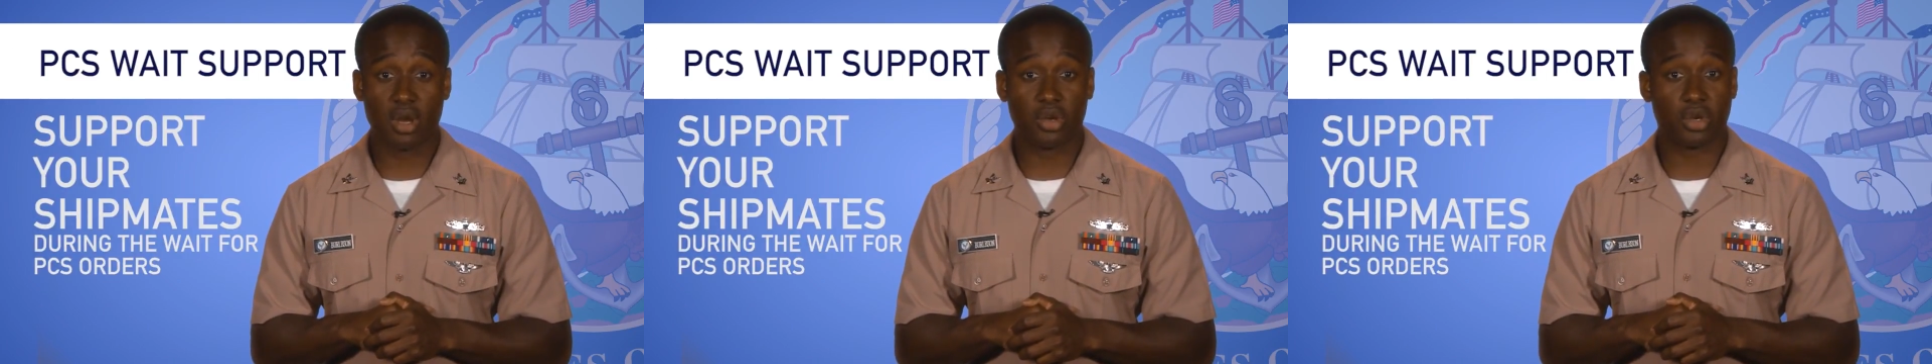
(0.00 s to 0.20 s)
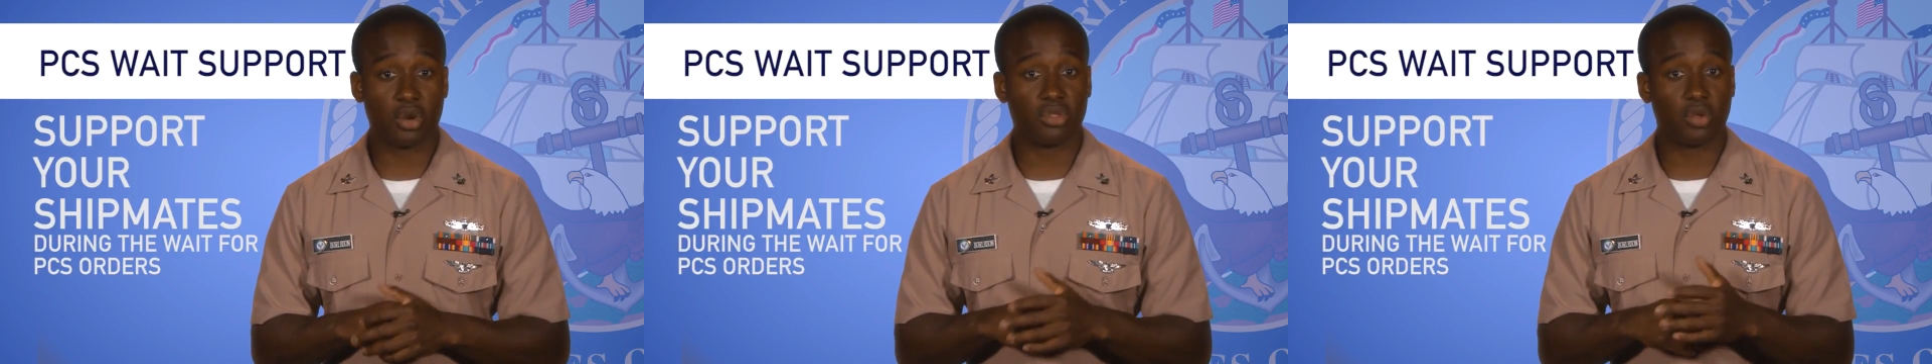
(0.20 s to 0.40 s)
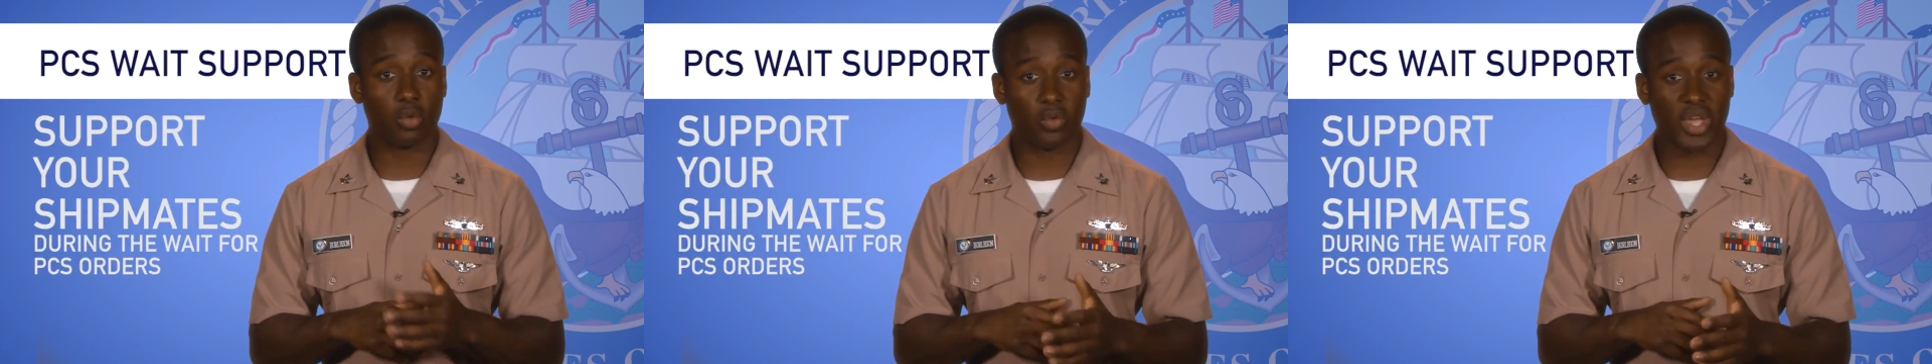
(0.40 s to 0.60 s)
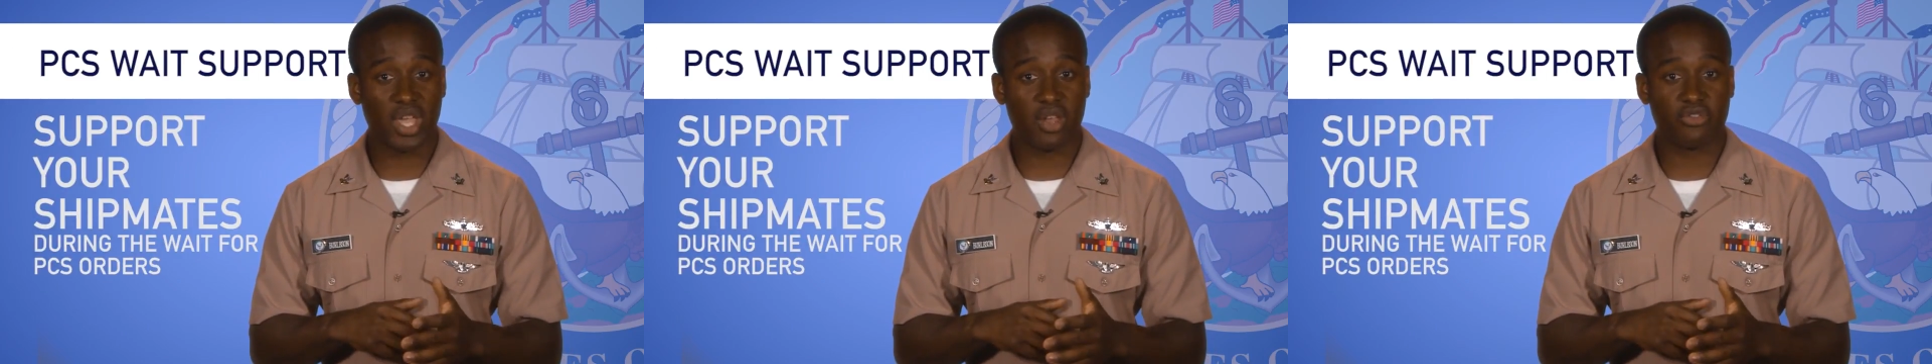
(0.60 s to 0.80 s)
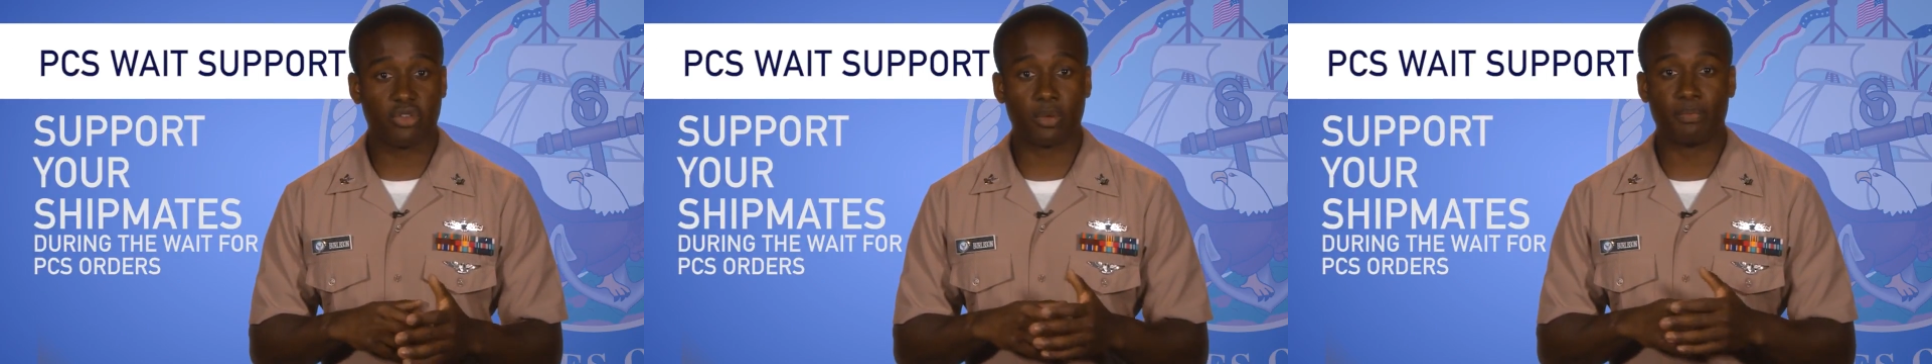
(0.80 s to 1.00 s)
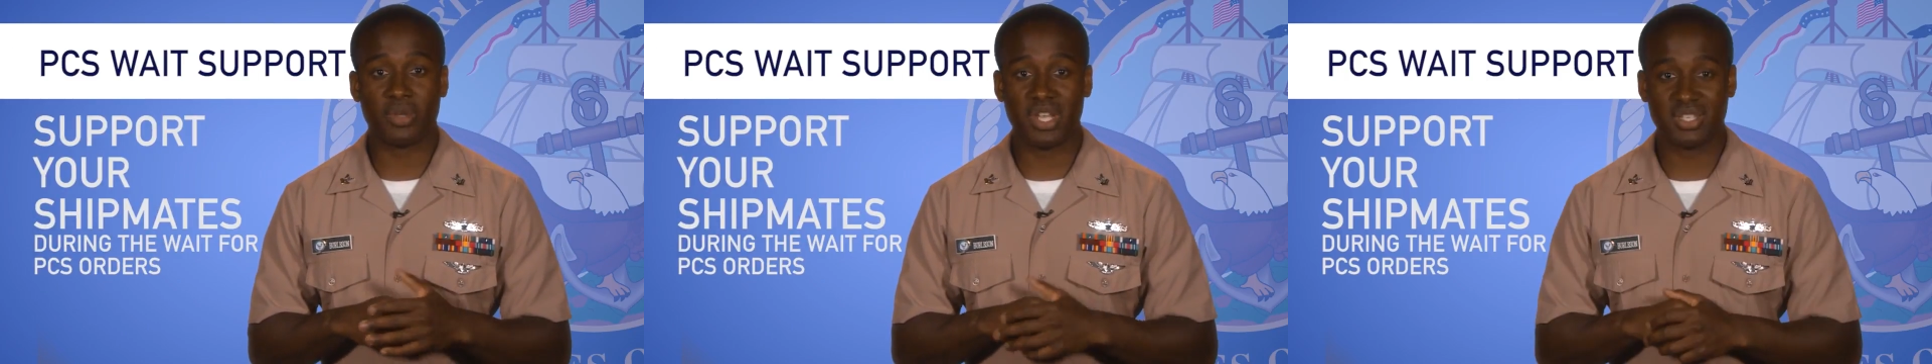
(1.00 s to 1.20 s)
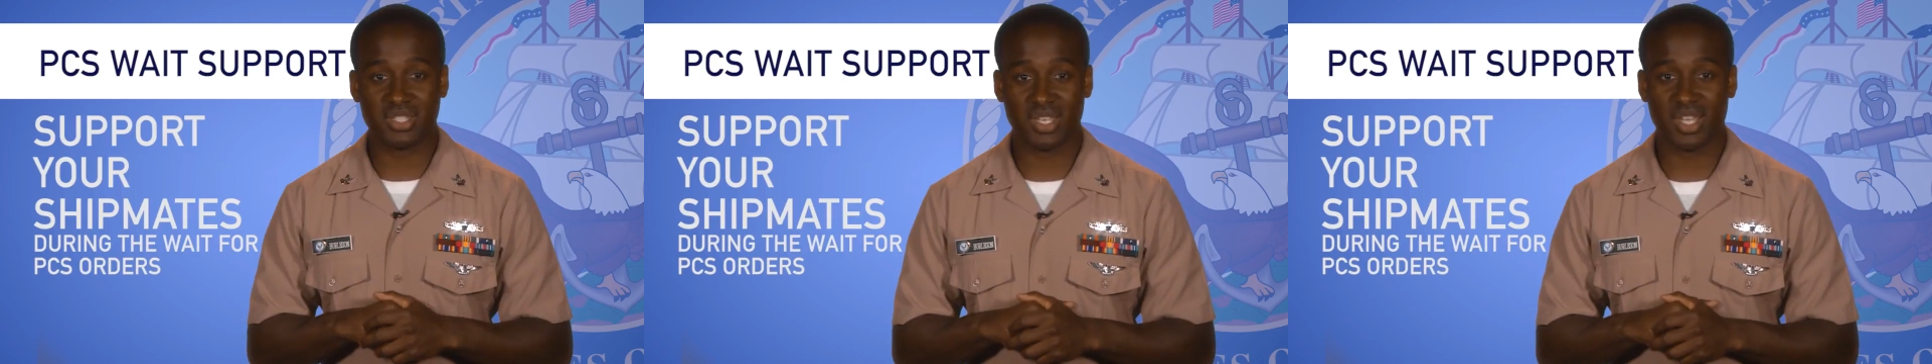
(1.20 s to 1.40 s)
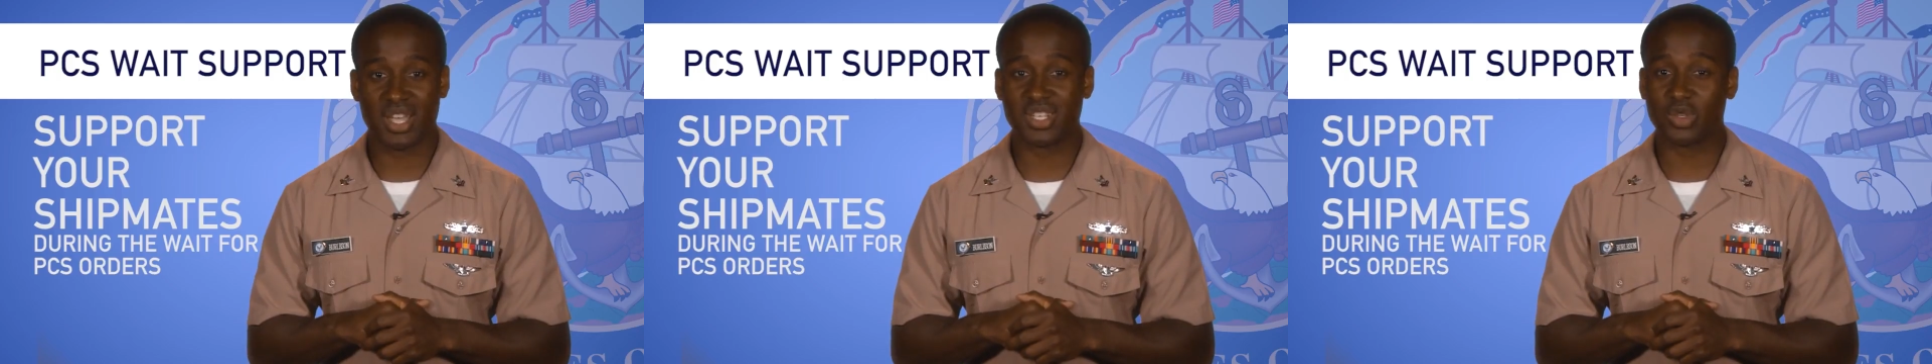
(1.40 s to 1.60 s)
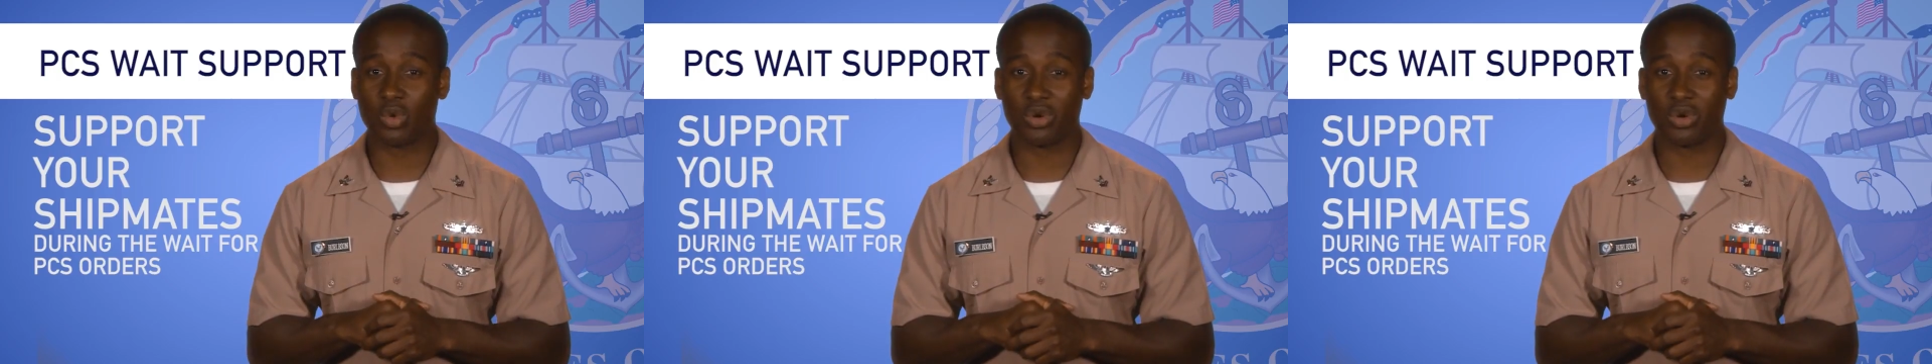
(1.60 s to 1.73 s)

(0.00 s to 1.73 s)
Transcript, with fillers: during the wait for P C S